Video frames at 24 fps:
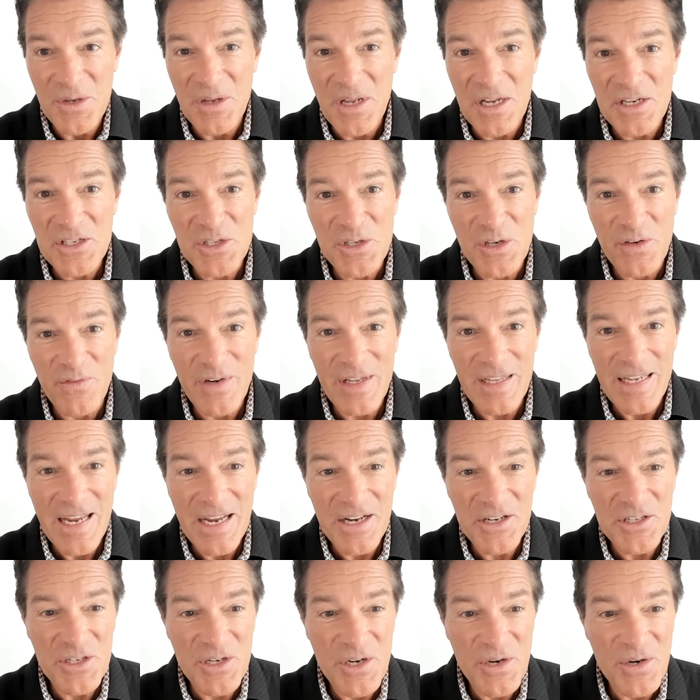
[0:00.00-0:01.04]
not serving the
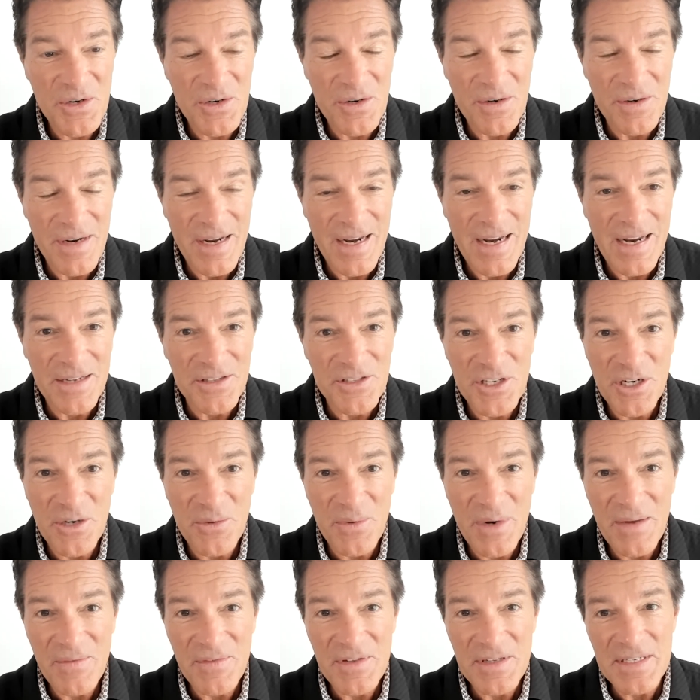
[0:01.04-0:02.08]
executor and you
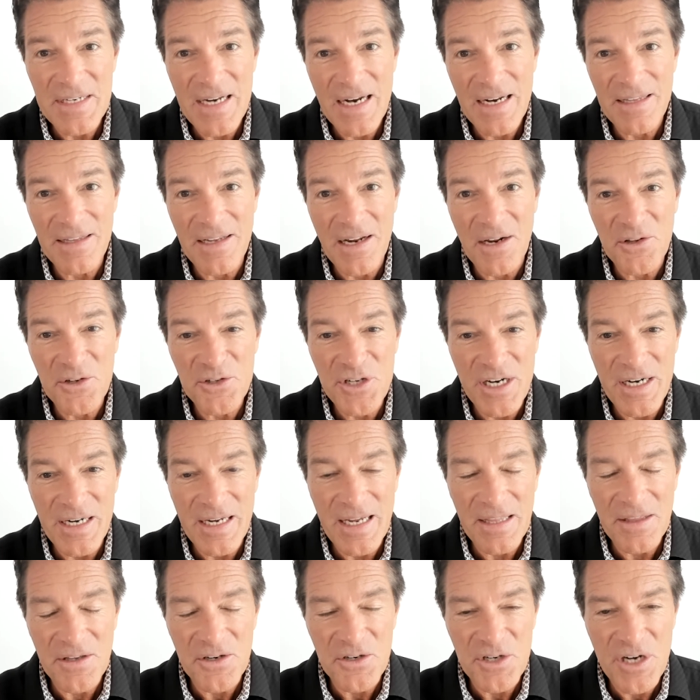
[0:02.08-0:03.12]
don't have the technology to
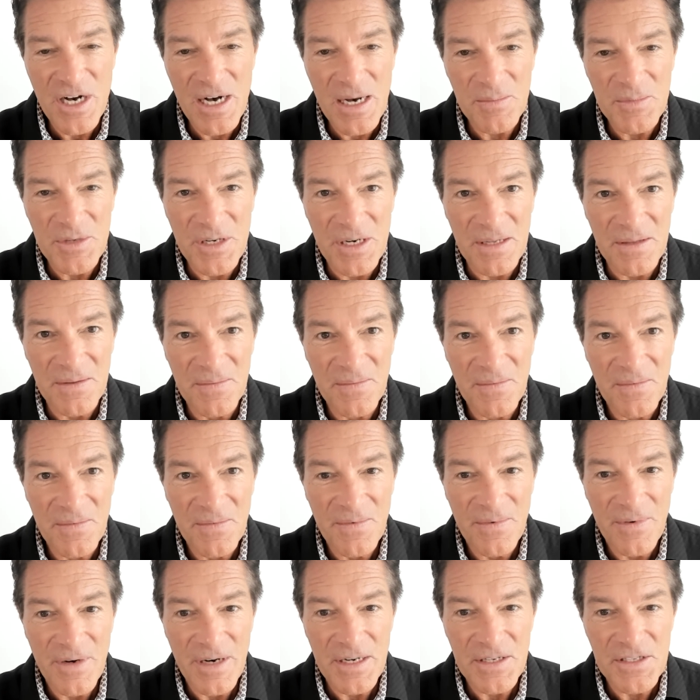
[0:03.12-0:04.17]
get the job done,
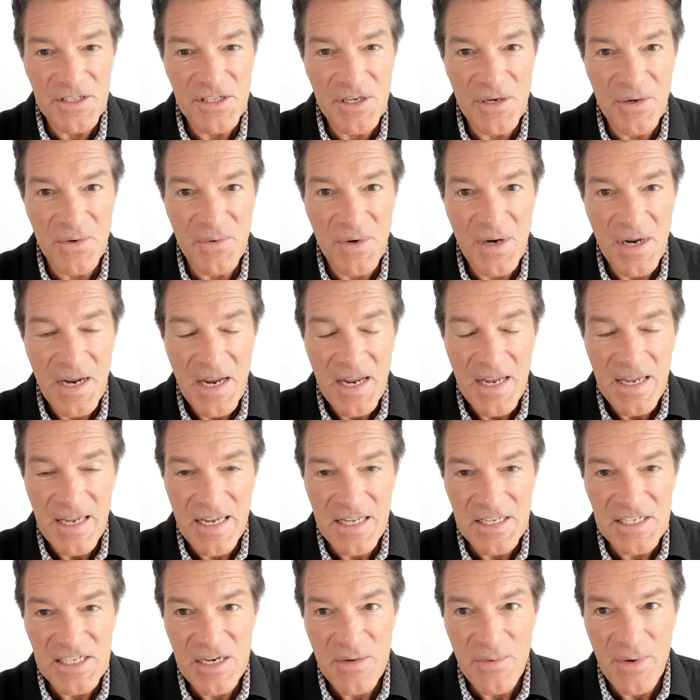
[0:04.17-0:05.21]
right? So you
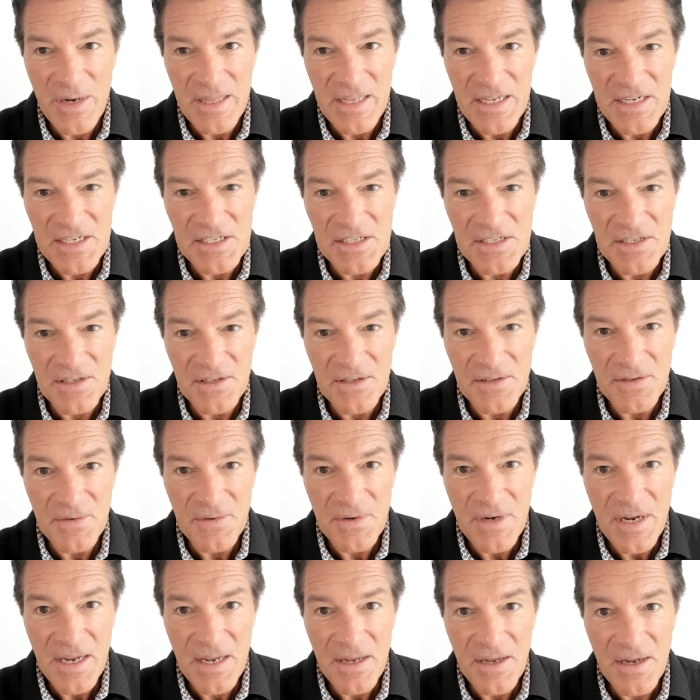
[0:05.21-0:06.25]
can see why these
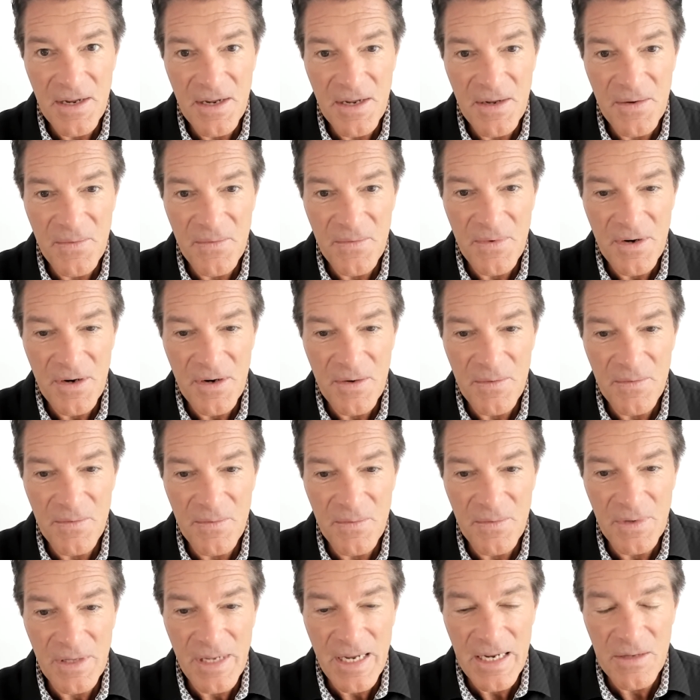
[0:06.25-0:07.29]
are
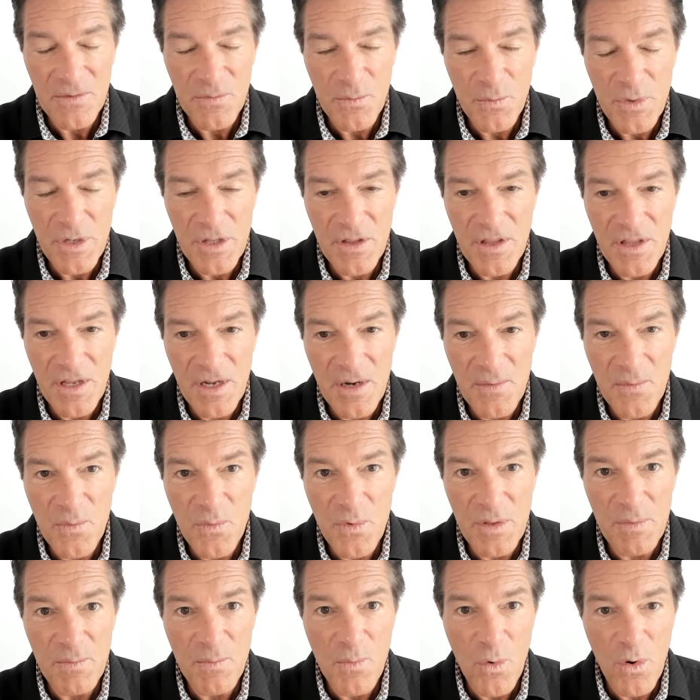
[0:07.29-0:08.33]
laden
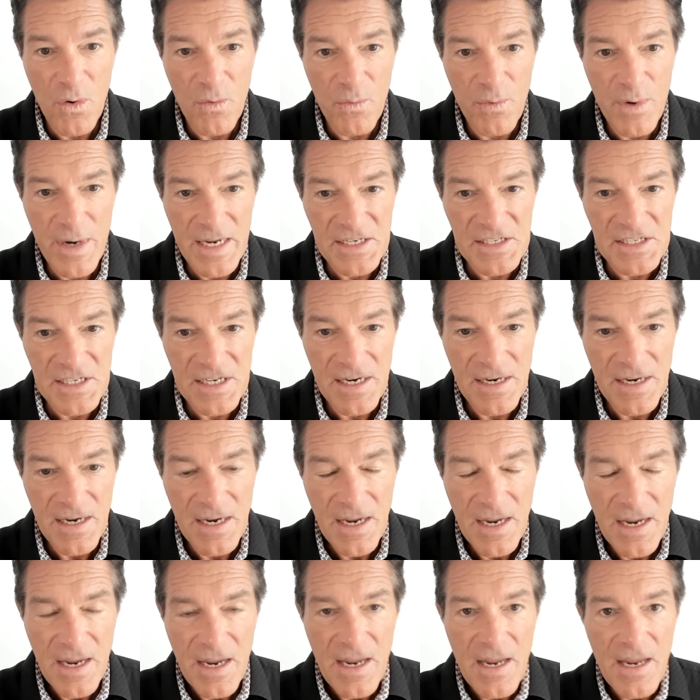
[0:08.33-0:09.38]
with more risk.
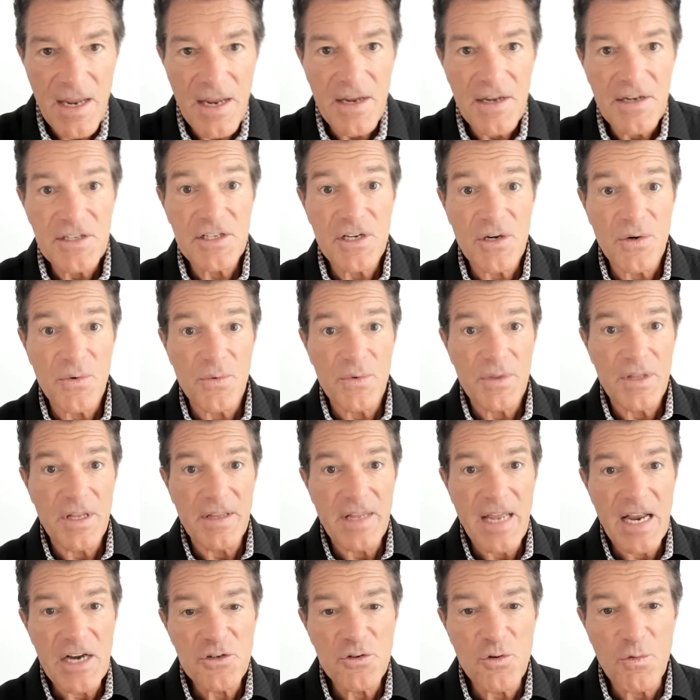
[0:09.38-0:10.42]
So the
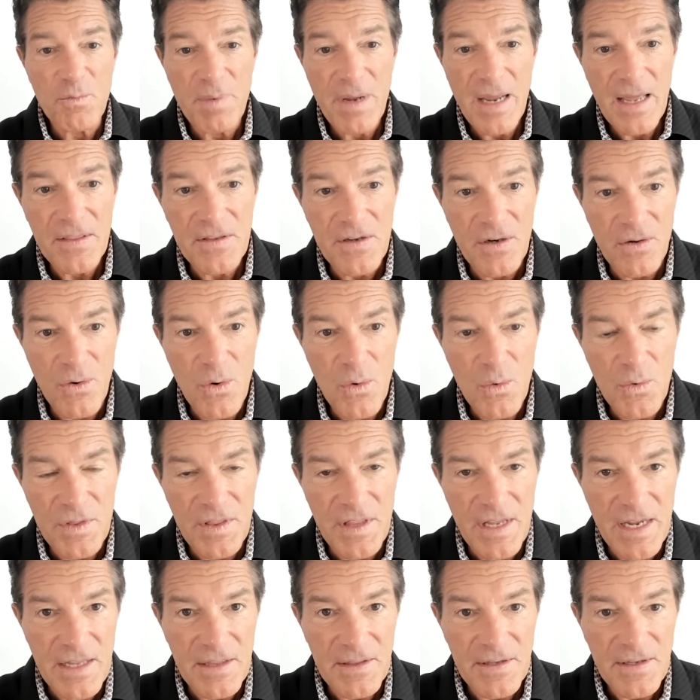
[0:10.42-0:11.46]
natural path to growth
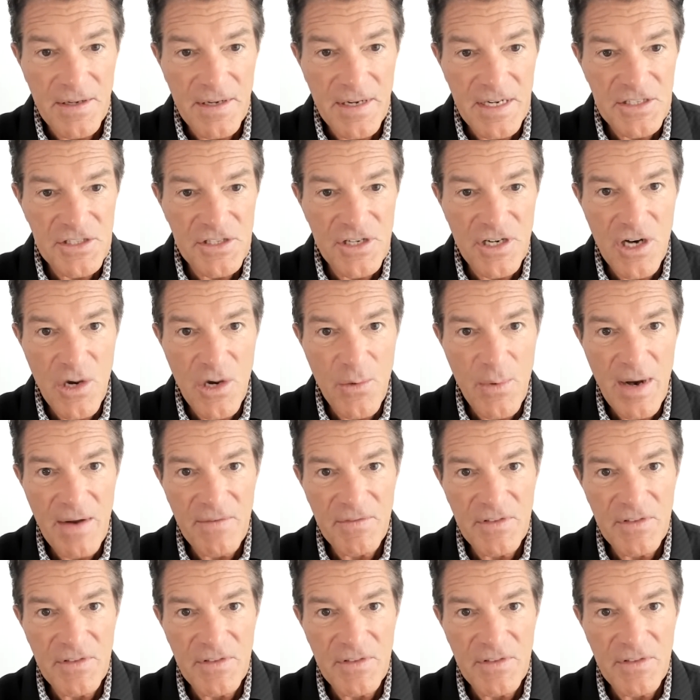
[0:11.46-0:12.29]
then is to go after